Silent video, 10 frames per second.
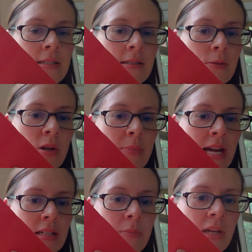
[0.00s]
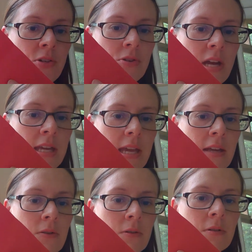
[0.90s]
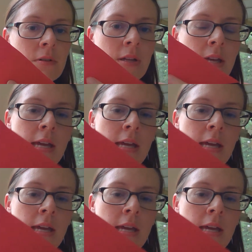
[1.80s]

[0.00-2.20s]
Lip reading: So I'm back to my triangle,